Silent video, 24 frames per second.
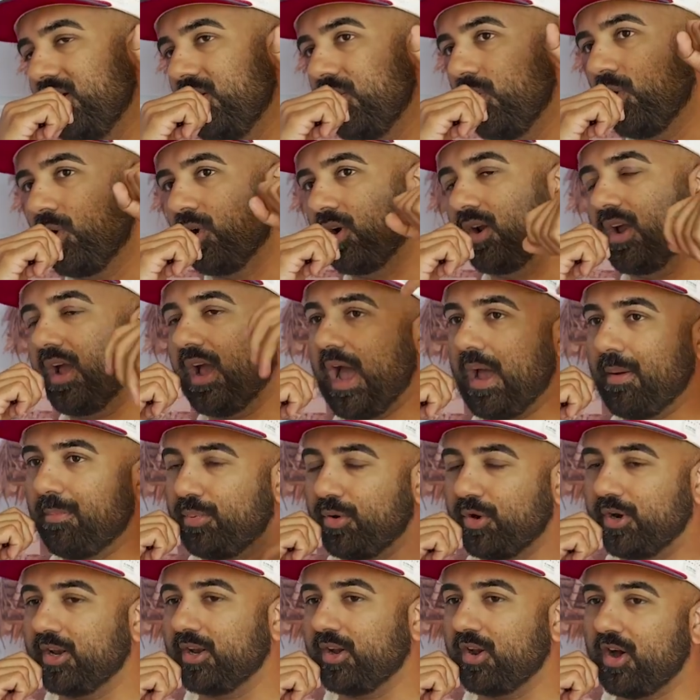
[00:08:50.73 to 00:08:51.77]
Or I
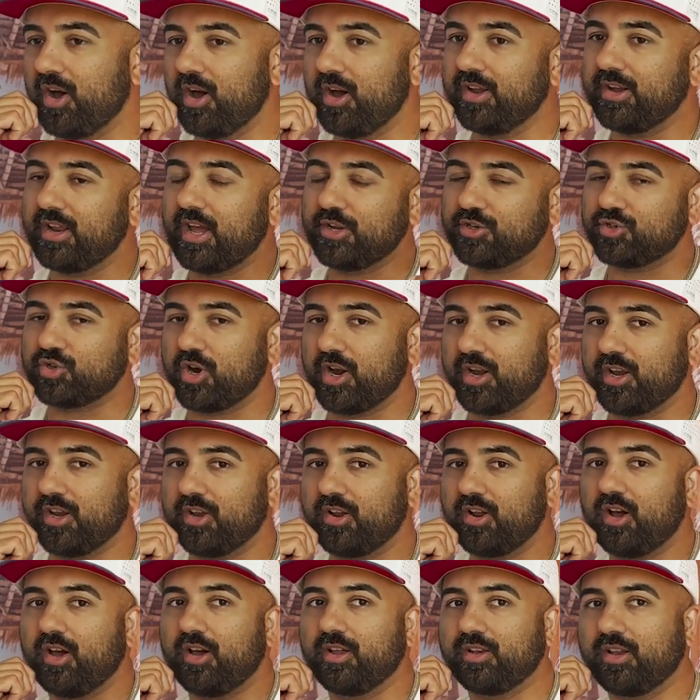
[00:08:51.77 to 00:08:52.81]
put it on, I tried it
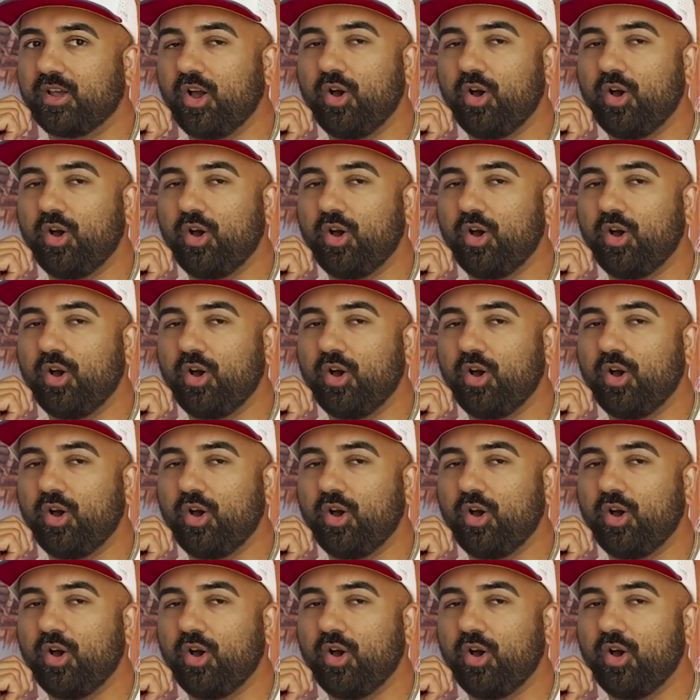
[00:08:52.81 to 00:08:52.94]
on.